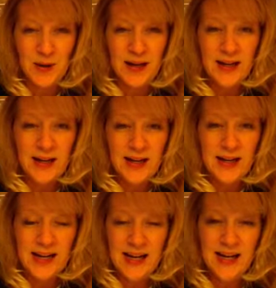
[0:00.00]
But
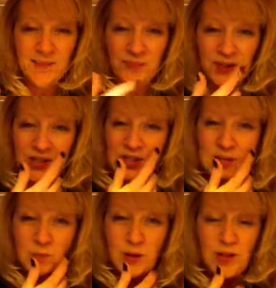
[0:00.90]
um, just
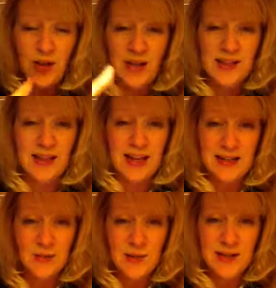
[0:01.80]
some quick thoughts on
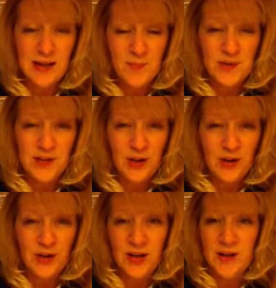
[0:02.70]
last week's
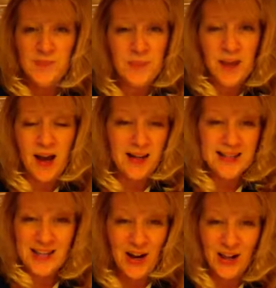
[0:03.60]
episode
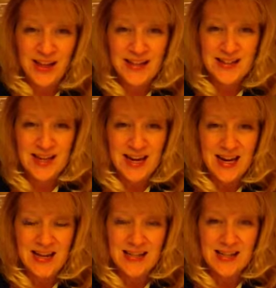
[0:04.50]
honestly, all I can
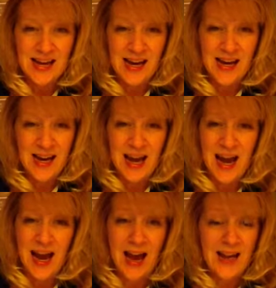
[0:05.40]
say is that
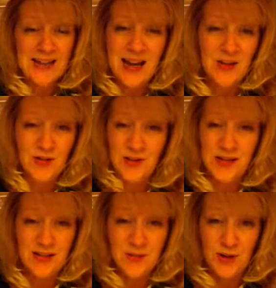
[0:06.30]
uh, Dr.
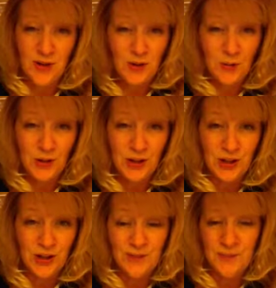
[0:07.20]
V is a miracle
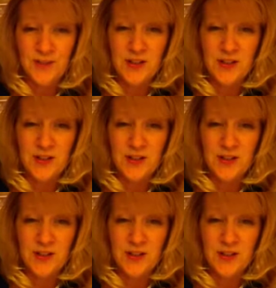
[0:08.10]
worker.